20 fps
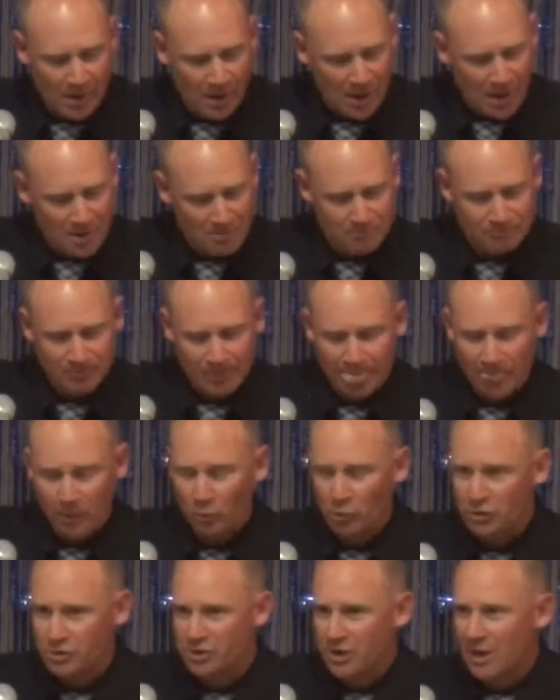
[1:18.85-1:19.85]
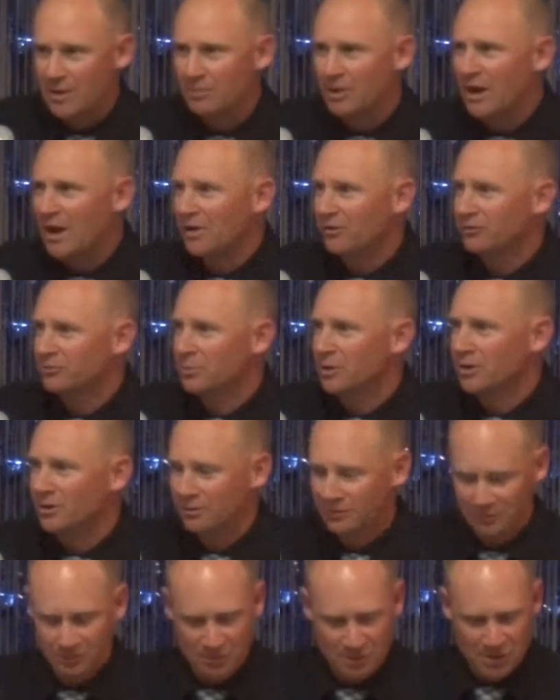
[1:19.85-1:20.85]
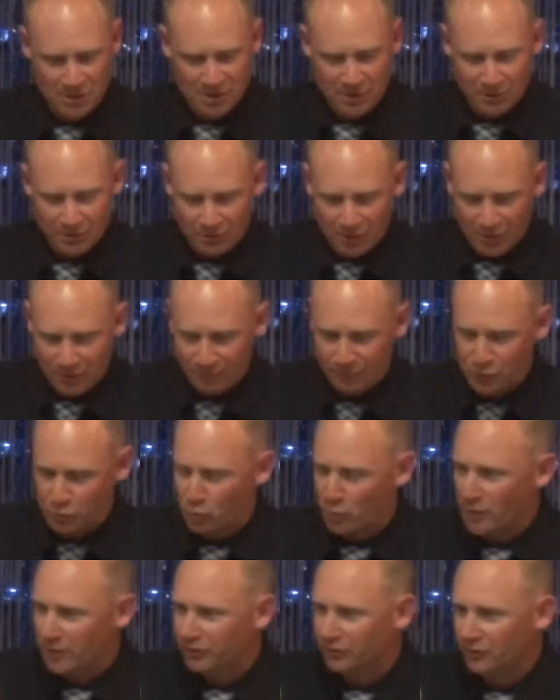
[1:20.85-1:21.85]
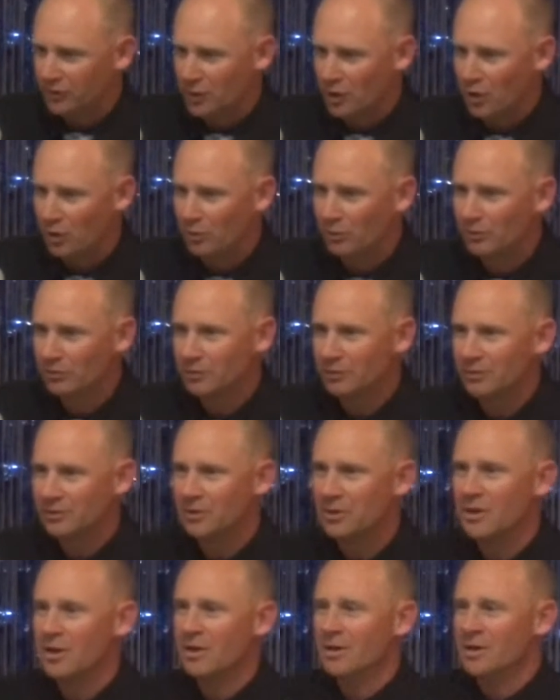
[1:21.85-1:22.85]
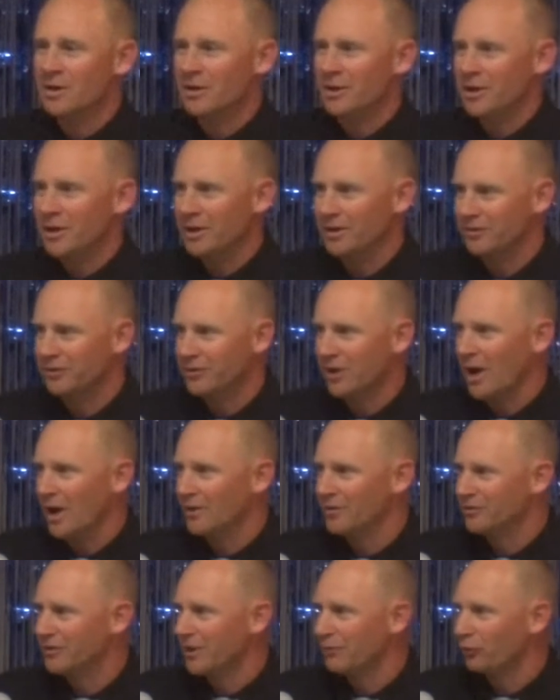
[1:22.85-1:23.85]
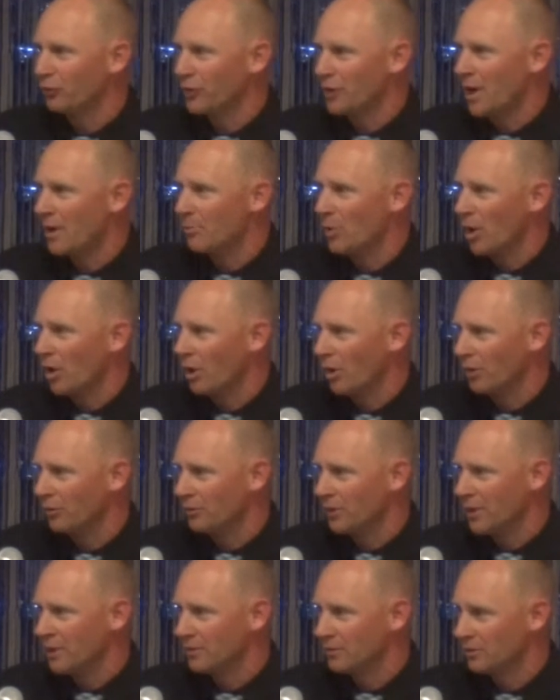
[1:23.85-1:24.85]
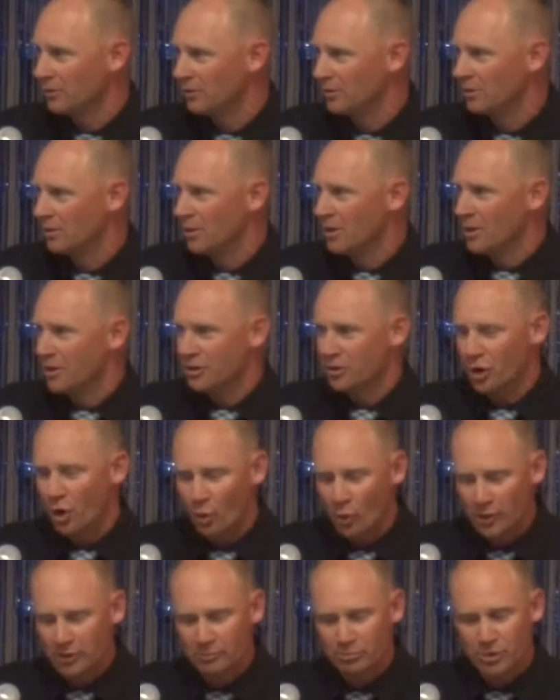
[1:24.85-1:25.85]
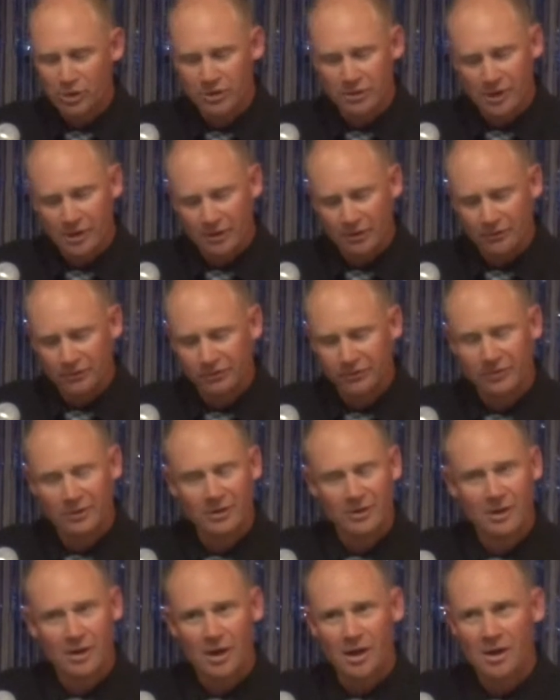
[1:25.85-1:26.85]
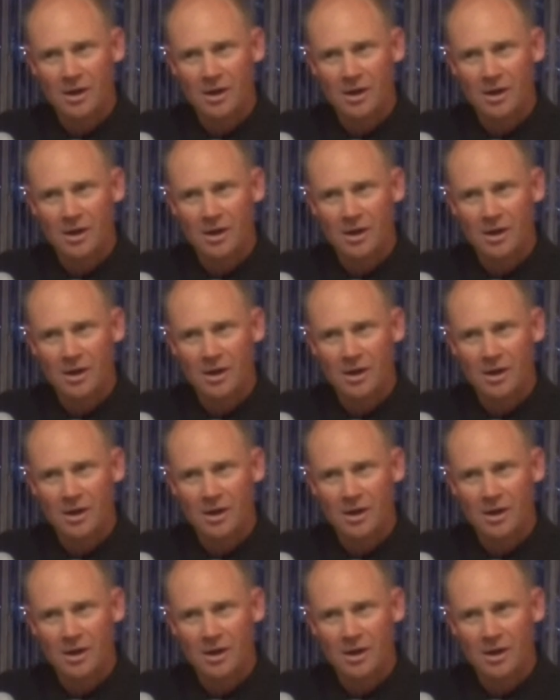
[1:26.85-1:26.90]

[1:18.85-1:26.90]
When you came and asked me a few weeks ago, it definitely got my heart rate going, because